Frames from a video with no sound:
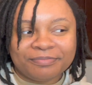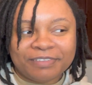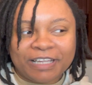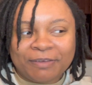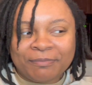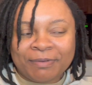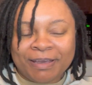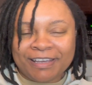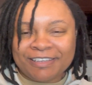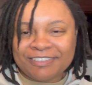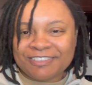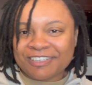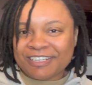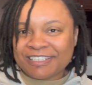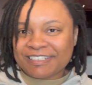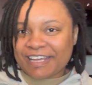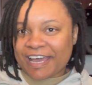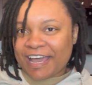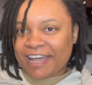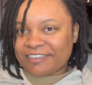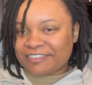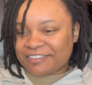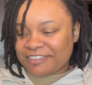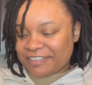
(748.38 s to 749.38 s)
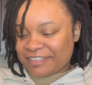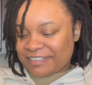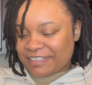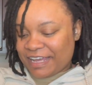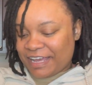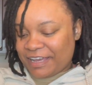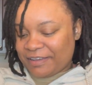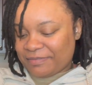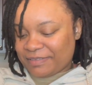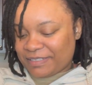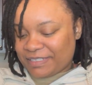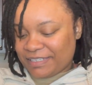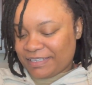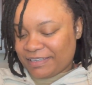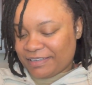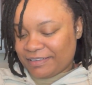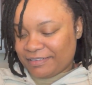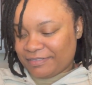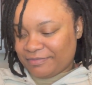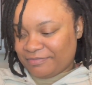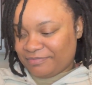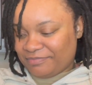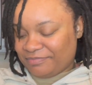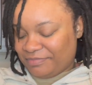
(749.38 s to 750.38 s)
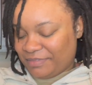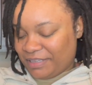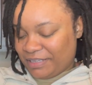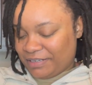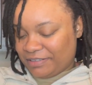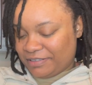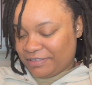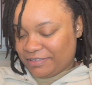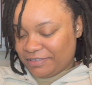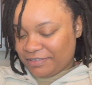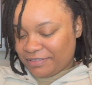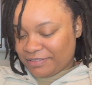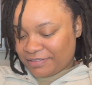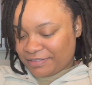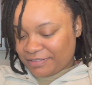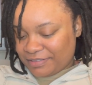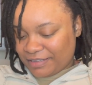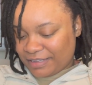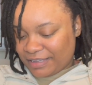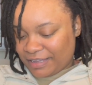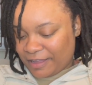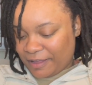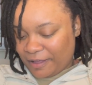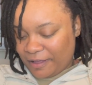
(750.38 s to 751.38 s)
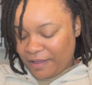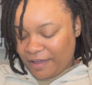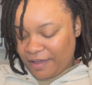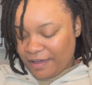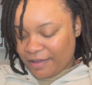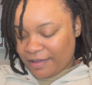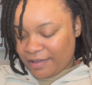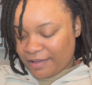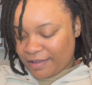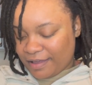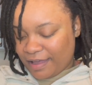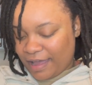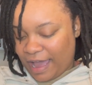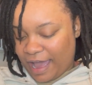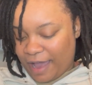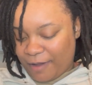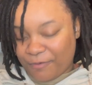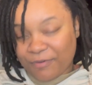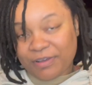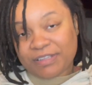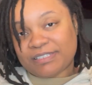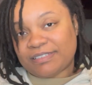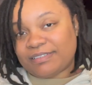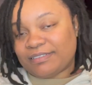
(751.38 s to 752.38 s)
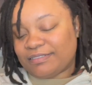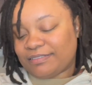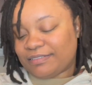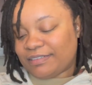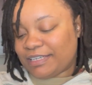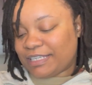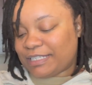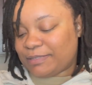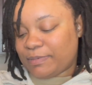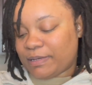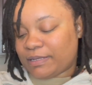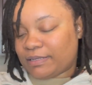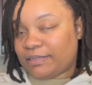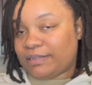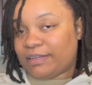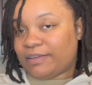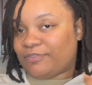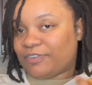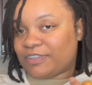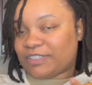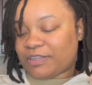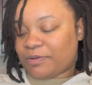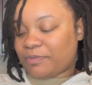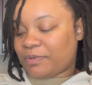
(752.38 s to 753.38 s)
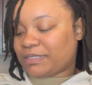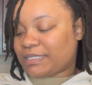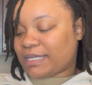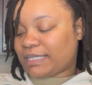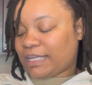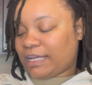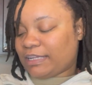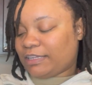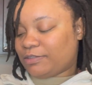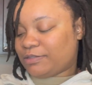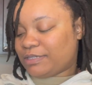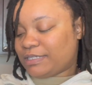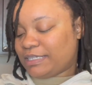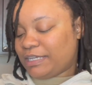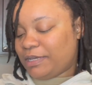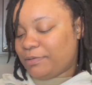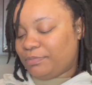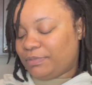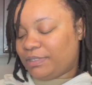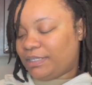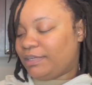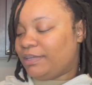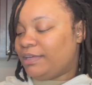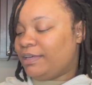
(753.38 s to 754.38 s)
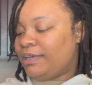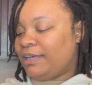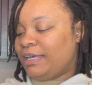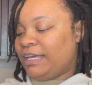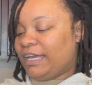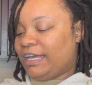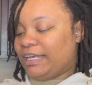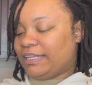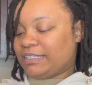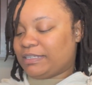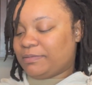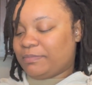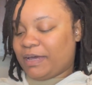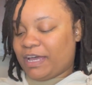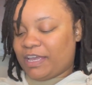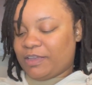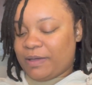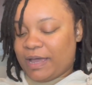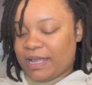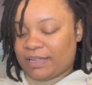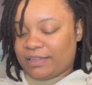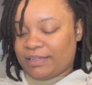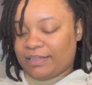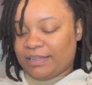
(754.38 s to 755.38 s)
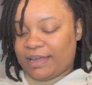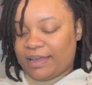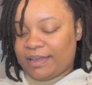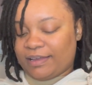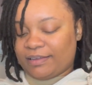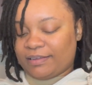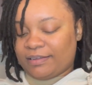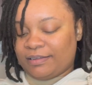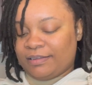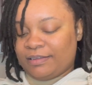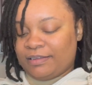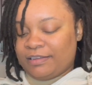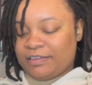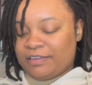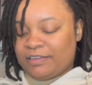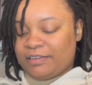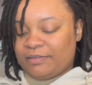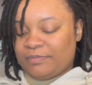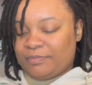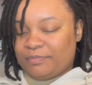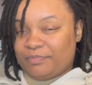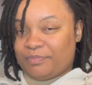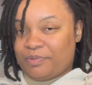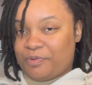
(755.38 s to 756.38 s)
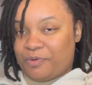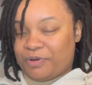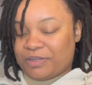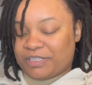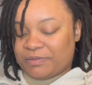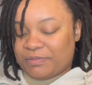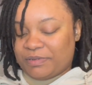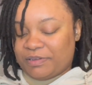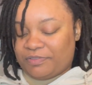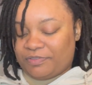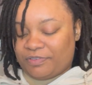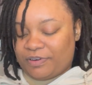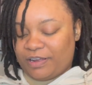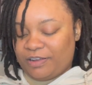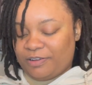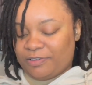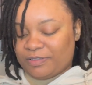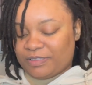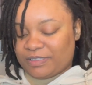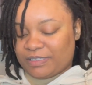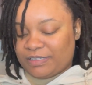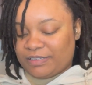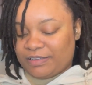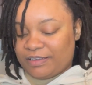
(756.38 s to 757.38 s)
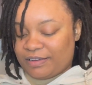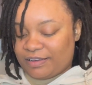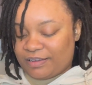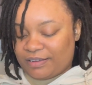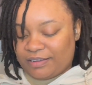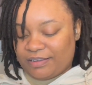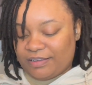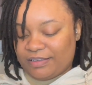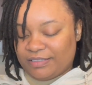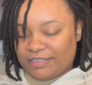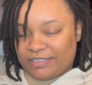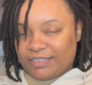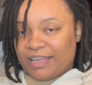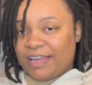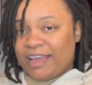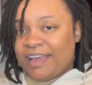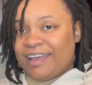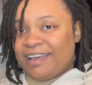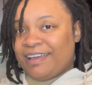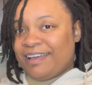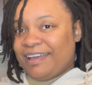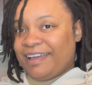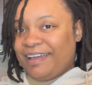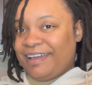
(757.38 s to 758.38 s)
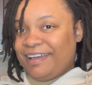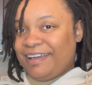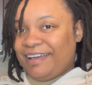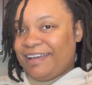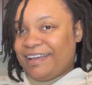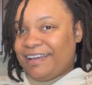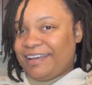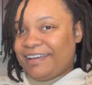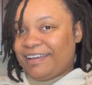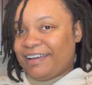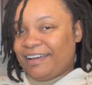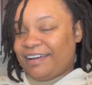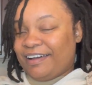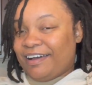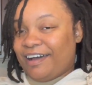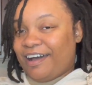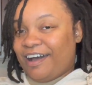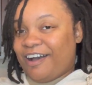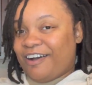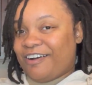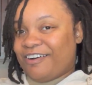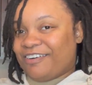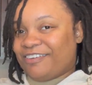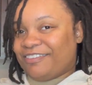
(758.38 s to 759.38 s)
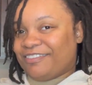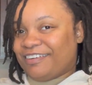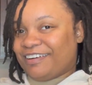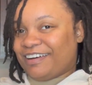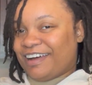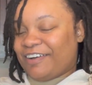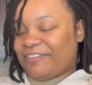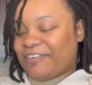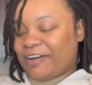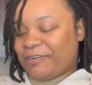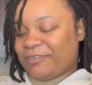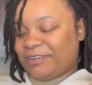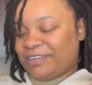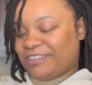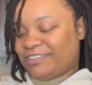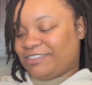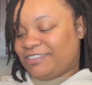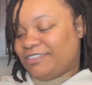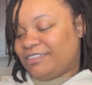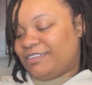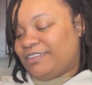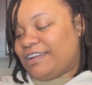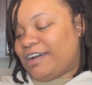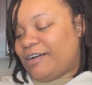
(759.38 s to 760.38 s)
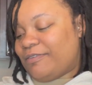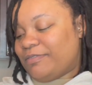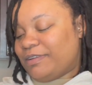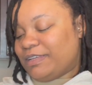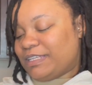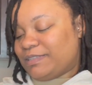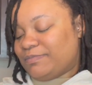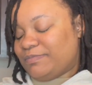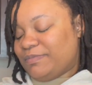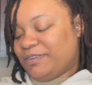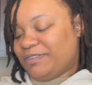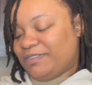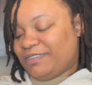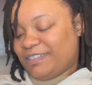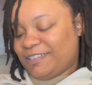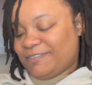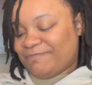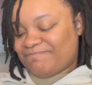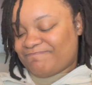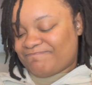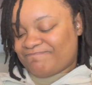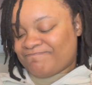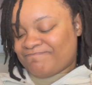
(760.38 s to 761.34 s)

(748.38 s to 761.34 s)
Make sure it's actually the same scent. It is. Huh. I wasn't expecting that. For some reason, I thought this was empty, and somehow you have to like pour some of the fragrance in there. Cause oh, if I would have shook it, I would have smelled it.